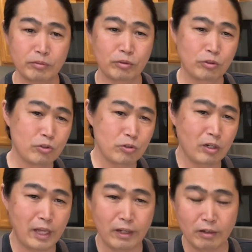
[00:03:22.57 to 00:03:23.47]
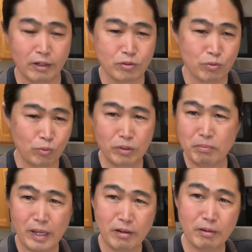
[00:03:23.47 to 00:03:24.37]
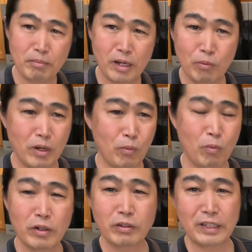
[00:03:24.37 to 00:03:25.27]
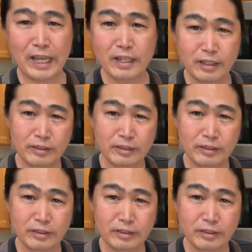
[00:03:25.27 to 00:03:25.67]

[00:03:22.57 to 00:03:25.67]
user like us we make about uh, what one a day